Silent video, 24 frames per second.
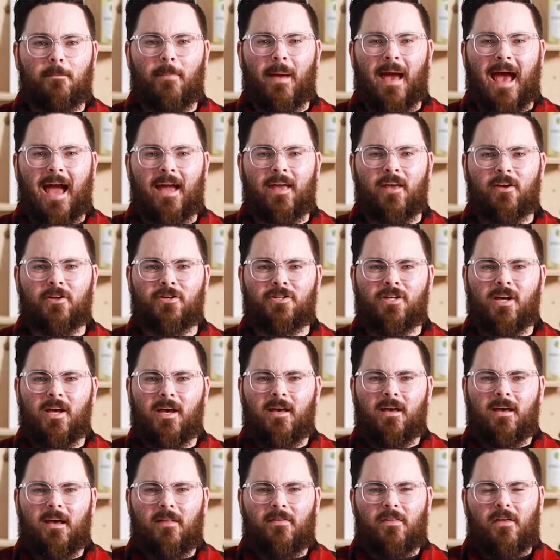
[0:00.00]
package
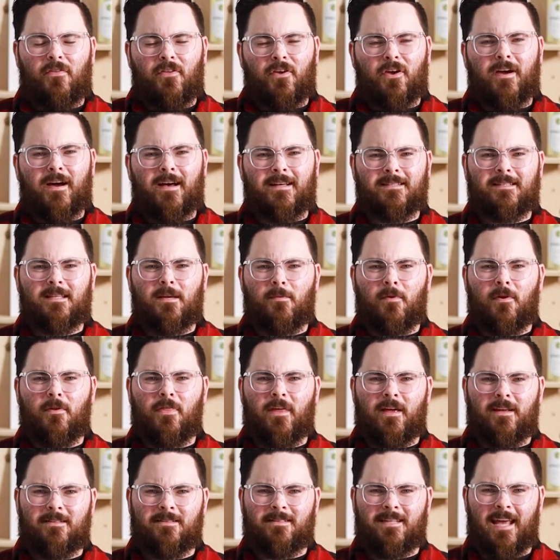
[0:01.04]
that the customer
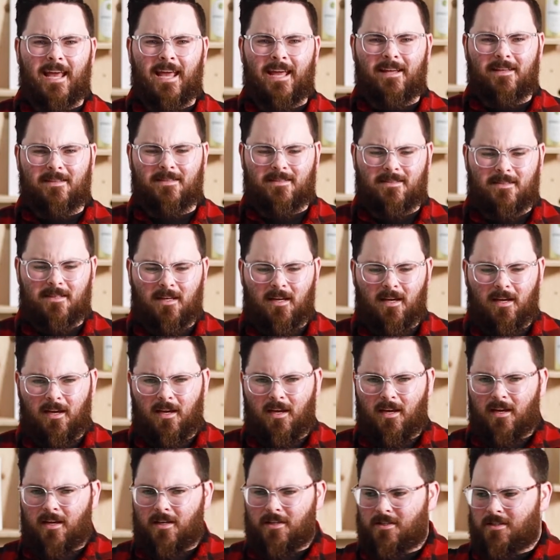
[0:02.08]
then takes
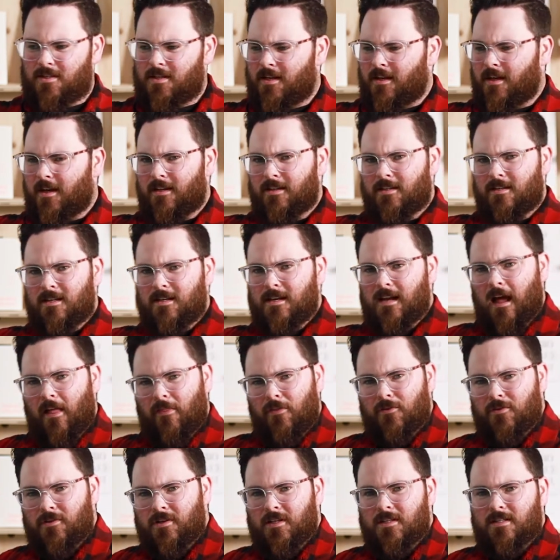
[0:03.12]
to
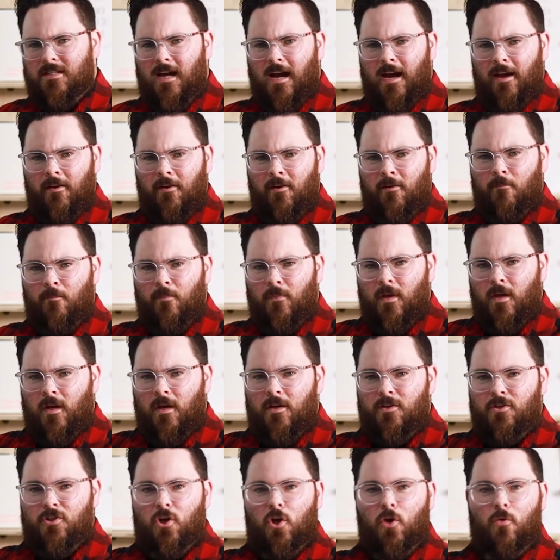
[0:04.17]
another designer
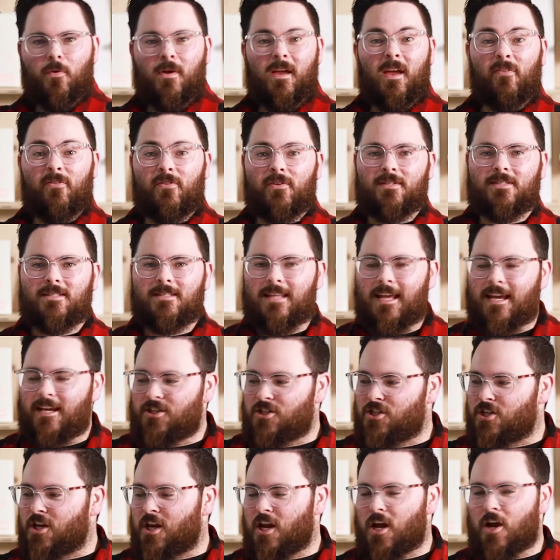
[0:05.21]
to create the
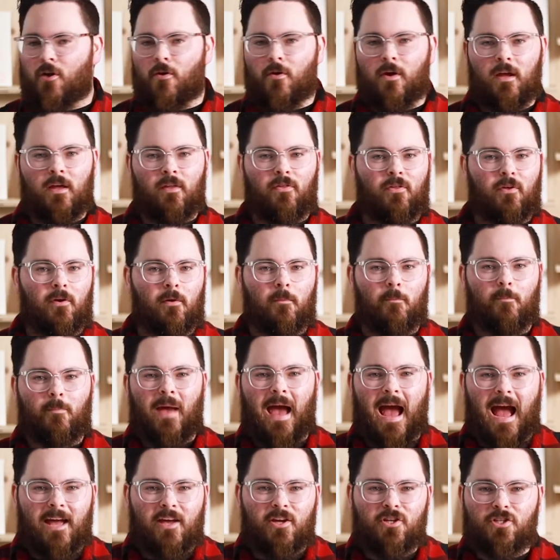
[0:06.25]
stationery, the
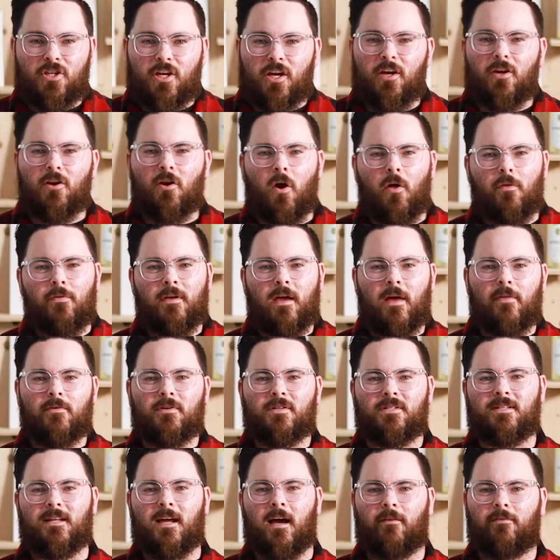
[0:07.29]
packaging, and all the other
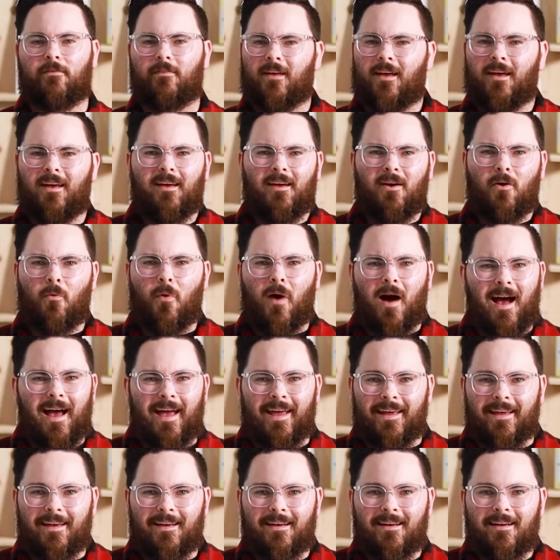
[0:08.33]
stuff.
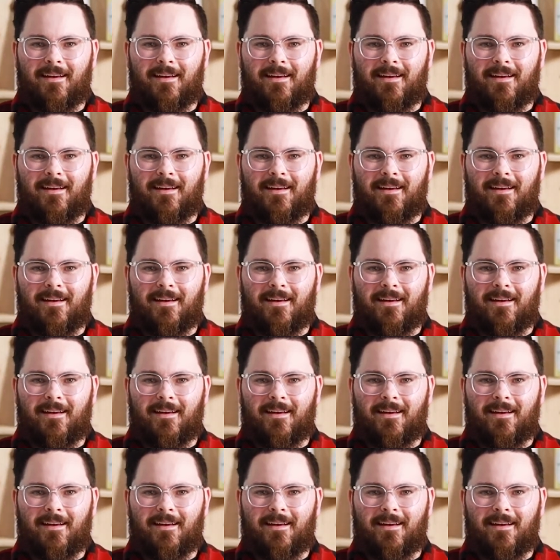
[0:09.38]
Why?